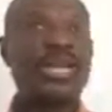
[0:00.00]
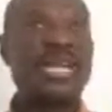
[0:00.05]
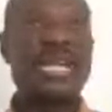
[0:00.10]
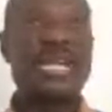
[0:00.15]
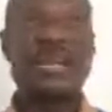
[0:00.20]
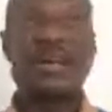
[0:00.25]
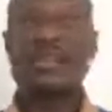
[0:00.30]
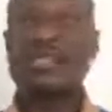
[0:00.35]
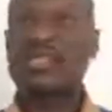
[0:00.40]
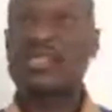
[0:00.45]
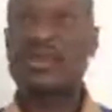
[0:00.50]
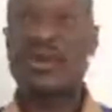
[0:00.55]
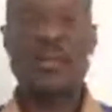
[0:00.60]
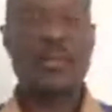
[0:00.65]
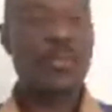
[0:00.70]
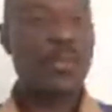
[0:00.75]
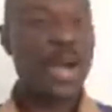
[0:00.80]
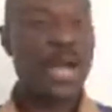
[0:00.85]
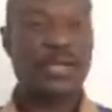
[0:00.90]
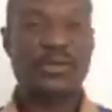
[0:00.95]
not
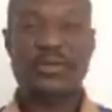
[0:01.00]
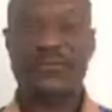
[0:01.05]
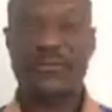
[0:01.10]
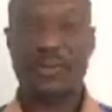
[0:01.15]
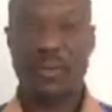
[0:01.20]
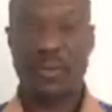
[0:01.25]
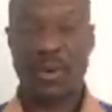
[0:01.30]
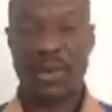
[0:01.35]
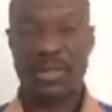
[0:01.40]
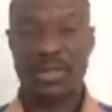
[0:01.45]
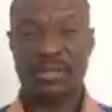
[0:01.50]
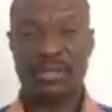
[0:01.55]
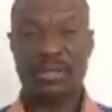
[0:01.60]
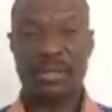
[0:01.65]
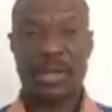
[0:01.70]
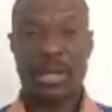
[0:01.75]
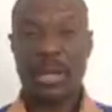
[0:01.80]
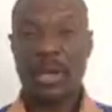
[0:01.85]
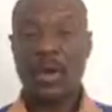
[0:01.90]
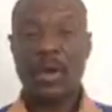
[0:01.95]
some part of the world,
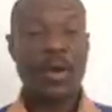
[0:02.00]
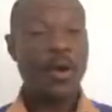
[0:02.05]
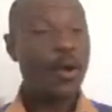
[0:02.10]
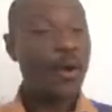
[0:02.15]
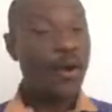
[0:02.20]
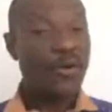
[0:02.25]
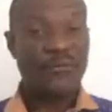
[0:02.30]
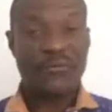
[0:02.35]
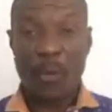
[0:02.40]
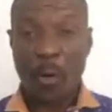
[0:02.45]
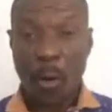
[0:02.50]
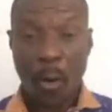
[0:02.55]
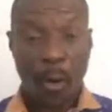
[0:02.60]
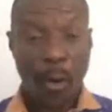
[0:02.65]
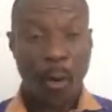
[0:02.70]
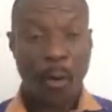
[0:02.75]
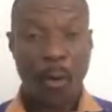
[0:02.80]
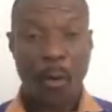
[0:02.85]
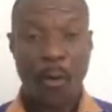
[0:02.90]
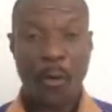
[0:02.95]
of
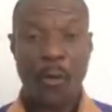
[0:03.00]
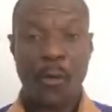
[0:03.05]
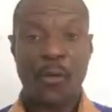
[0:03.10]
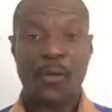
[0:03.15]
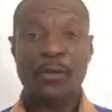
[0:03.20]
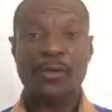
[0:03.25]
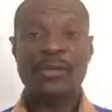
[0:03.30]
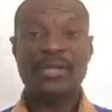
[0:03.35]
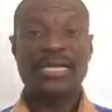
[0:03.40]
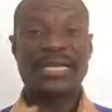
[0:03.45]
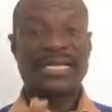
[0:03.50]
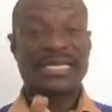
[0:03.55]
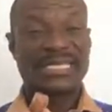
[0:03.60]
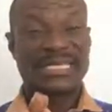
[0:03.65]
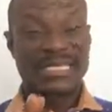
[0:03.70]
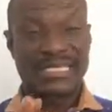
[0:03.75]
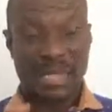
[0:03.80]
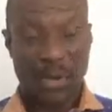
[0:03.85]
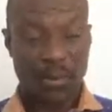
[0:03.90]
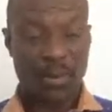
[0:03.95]
all
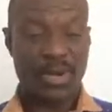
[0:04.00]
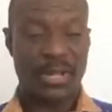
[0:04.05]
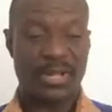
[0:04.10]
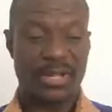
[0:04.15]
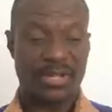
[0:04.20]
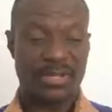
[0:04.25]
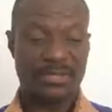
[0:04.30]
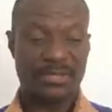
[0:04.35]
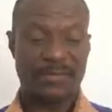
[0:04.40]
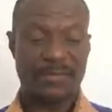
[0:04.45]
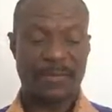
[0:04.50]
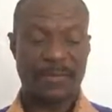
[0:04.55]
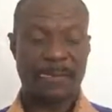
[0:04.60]
the world.